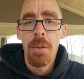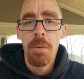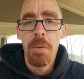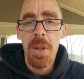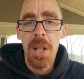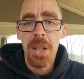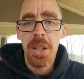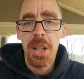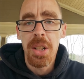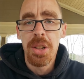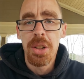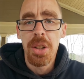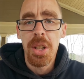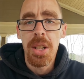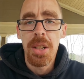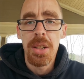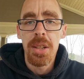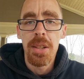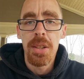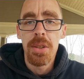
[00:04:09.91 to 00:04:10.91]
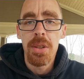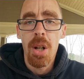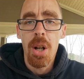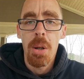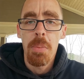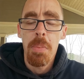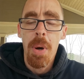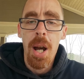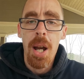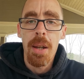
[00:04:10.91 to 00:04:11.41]
vintage lenses
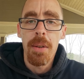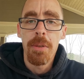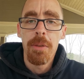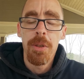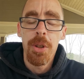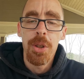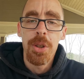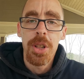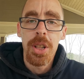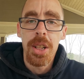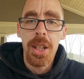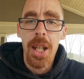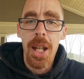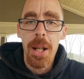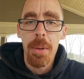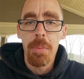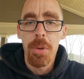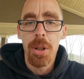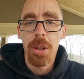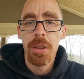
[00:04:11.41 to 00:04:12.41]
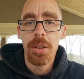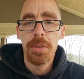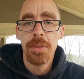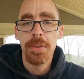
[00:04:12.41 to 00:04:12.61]
on my Fuji camera.